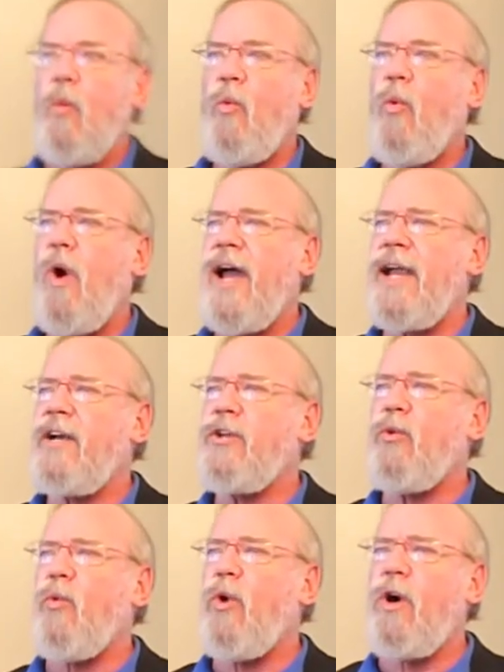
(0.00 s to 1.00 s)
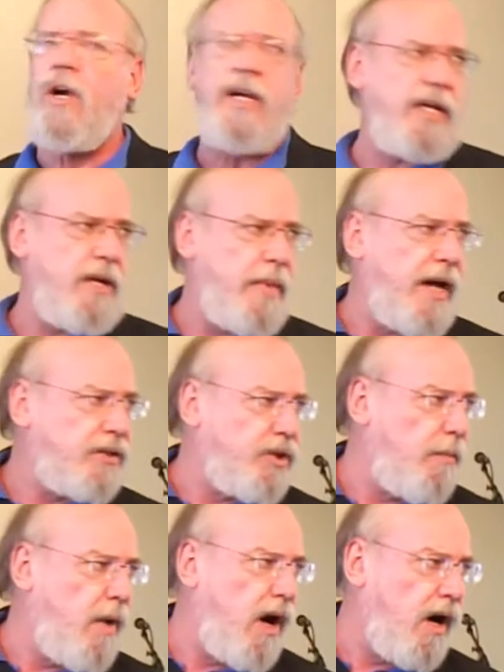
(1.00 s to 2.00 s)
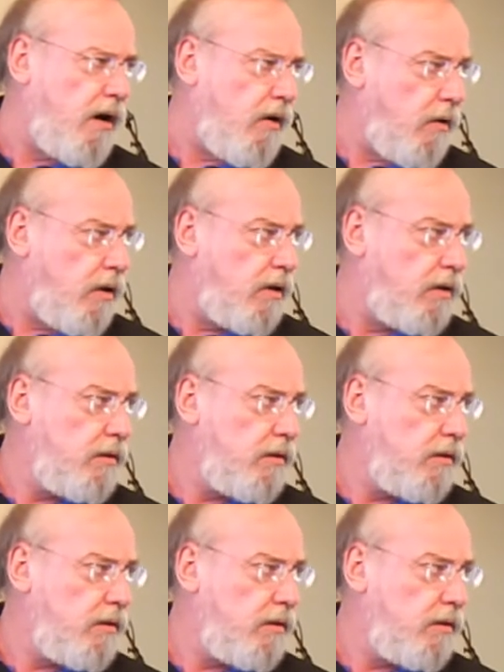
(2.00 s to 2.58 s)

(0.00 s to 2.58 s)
Why are you worrying about tomorrow?